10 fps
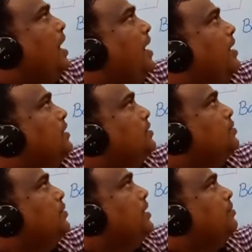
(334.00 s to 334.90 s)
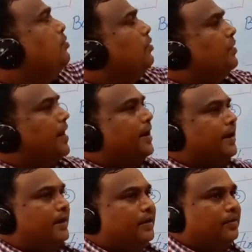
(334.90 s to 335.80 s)
and sodium
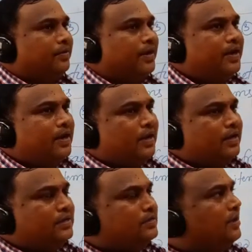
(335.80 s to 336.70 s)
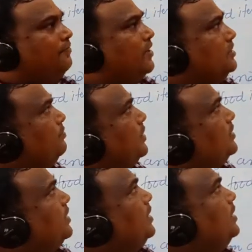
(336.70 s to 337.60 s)
chloride. Okay, it is the first
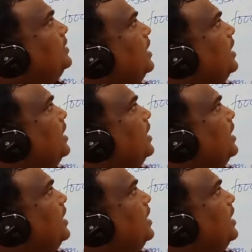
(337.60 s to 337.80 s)
method, the